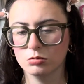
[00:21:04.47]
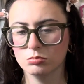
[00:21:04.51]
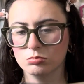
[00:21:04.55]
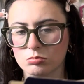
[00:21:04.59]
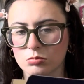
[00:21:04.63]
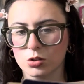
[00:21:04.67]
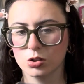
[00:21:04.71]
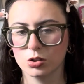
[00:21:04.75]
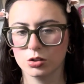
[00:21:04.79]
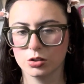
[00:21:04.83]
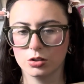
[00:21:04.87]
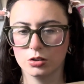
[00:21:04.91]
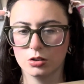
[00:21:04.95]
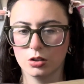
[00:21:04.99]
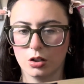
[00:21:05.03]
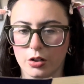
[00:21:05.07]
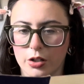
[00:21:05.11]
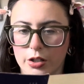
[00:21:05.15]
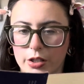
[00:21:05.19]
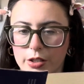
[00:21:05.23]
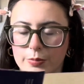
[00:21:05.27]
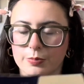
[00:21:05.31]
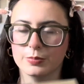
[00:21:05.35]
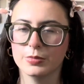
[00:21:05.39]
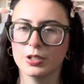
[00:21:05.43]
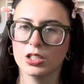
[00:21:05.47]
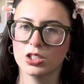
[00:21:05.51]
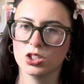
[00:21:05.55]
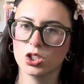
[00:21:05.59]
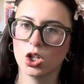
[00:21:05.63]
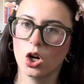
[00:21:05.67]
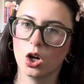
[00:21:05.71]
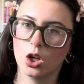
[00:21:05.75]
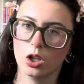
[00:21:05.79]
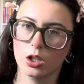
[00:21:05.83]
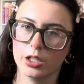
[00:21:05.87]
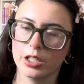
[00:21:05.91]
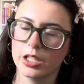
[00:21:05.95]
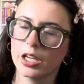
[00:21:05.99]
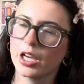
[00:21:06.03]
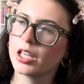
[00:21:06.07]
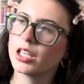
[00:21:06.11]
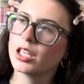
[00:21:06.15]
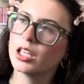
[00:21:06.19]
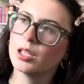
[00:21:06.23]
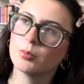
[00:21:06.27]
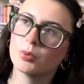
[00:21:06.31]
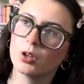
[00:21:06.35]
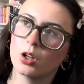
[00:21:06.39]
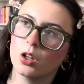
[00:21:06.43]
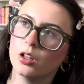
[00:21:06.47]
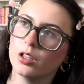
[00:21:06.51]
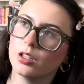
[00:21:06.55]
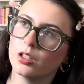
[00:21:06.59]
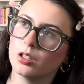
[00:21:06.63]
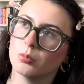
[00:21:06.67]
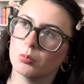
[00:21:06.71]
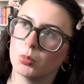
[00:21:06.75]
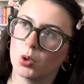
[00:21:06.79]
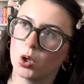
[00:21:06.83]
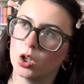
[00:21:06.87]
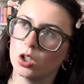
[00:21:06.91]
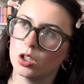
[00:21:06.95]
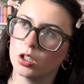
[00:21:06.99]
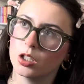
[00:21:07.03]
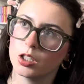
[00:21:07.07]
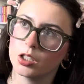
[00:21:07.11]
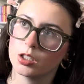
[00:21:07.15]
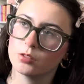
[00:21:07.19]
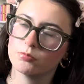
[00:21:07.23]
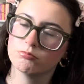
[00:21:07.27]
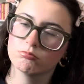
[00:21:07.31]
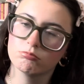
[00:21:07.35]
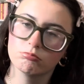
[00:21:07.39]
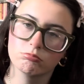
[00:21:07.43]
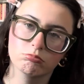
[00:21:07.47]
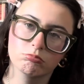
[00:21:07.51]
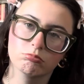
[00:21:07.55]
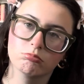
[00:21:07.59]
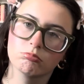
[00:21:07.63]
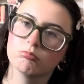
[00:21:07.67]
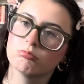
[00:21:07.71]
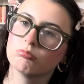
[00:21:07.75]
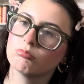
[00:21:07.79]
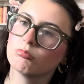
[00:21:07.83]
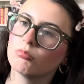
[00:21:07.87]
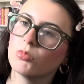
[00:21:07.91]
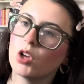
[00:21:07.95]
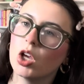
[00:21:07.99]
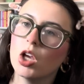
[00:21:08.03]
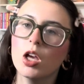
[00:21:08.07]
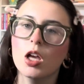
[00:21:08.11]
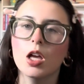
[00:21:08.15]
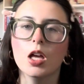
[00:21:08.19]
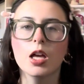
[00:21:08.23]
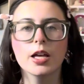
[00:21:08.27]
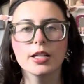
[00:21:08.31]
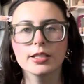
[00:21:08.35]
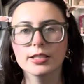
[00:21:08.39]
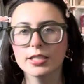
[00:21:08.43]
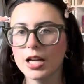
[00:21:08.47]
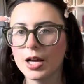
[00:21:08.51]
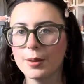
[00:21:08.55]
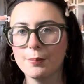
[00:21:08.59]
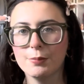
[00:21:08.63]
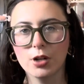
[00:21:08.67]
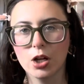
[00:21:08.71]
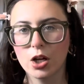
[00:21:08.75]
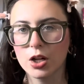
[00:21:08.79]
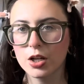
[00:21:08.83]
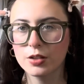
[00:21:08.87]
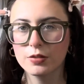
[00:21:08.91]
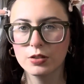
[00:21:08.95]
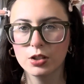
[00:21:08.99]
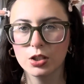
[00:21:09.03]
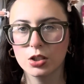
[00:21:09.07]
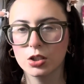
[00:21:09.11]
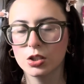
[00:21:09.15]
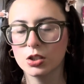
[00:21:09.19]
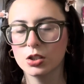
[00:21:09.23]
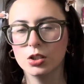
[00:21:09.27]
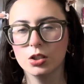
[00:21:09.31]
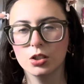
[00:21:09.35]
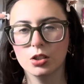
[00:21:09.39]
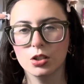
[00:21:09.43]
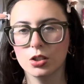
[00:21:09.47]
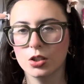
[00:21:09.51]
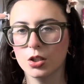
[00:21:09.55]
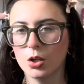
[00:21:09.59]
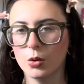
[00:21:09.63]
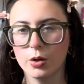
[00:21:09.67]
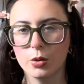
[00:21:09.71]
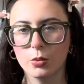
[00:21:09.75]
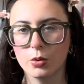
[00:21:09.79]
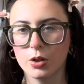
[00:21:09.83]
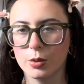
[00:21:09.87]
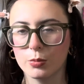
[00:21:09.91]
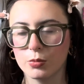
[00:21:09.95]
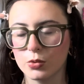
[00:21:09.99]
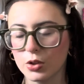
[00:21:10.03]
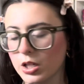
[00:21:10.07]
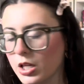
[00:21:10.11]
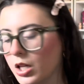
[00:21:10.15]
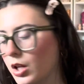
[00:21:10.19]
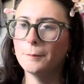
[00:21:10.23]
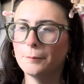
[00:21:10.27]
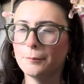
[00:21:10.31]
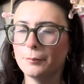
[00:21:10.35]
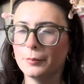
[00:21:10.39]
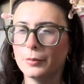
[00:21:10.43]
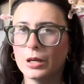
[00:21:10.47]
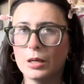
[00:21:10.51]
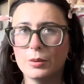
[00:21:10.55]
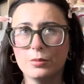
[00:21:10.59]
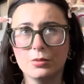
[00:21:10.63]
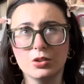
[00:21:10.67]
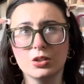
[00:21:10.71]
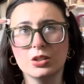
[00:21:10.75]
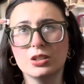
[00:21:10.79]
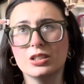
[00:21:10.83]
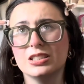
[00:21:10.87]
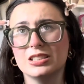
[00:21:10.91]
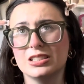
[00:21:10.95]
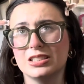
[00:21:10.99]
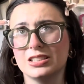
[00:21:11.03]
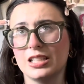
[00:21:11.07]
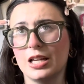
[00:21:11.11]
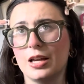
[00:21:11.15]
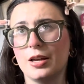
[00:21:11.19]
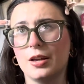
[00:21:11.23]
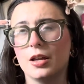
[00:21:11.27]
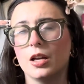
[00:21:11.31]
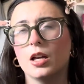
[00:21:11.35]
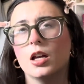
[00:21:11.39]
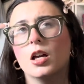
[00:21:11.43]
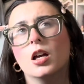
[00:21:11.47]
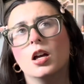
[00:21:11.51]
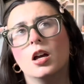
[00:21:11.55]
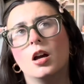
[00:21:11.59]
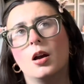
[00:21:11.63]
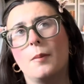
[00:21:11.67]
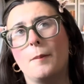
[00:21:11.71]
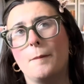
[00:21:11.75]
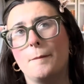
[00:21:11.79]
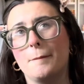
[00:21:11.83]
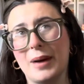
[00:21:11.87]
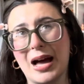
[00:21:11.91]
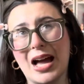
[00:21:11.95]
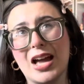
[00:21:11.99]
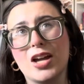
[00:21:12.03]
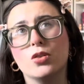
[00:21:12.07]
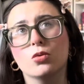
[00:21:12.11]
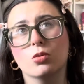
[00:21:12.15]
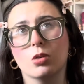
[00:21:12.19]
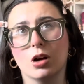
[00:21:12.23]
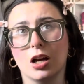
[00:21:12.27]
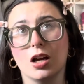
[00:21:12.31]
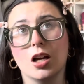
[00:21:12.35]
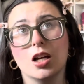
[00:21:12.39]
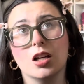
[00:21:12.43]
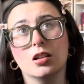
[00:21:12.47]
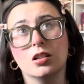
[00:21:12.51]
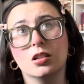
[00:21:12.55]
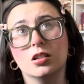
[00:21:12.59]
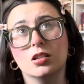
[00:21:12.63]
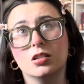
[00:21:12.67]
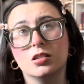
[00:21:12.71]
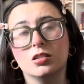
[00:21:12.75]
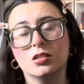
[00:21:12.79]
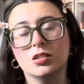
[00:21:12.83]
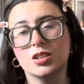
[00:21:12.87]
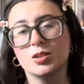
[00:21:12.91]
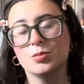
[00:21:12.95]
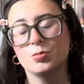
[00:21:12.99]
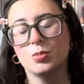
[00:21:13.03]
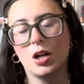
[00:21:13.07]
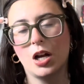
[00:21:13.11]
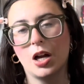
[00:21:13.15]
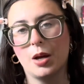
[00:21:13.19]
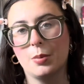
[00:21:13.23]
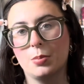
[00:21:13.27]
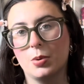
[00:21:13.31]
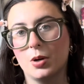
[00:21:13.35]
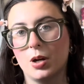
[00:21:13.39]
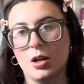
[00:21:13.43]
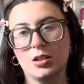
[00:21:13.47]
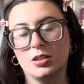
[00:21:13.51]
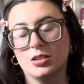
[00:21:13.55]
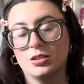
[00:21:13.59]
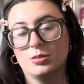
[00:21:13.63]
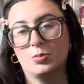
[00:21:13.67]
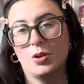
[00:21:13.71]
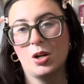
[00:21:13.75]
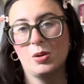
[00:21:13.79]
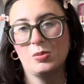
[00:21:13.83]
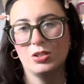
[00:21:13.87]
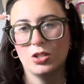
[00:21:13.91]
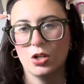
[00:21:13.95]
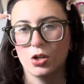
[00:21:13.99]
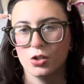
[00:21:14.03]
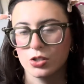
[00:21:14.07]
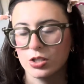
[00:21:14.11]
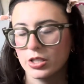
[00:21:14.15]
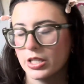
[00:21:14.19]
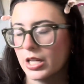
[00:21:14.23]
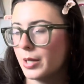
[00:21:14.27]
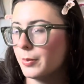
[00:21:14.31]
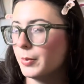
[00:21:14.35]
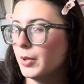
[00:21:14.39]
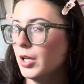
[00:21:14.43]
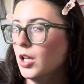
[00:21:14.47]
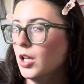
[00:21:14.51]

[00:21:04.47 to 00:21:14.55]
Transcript: or sorry, it's Holly. I keep calling her Molly. It's like I'm not even knowing what I'm reading. I'm going to say Myra, it's probably not her name,